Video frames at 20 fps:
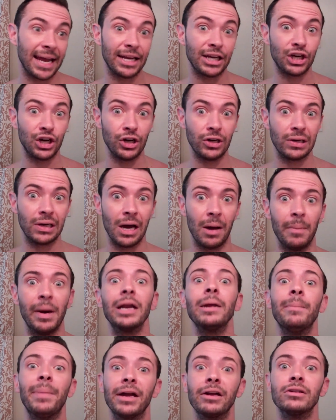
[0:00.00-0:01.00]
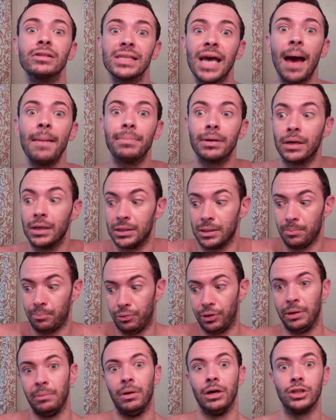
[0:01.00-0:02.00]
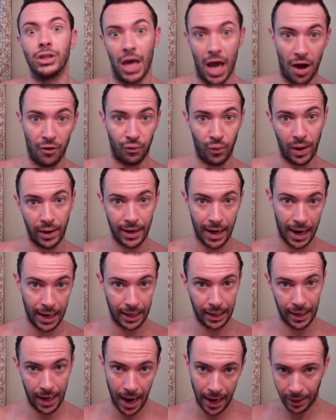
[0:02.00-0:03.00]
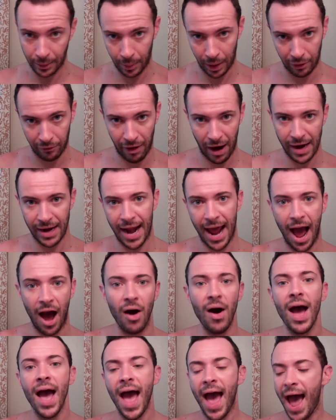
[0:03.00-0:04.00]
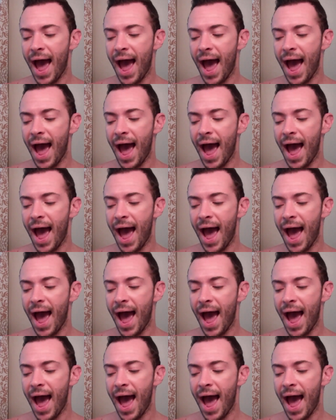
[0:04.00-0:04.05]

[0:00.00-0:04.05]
and it couldn't come at a better time because I'm pretty much halfway naked anyway right now.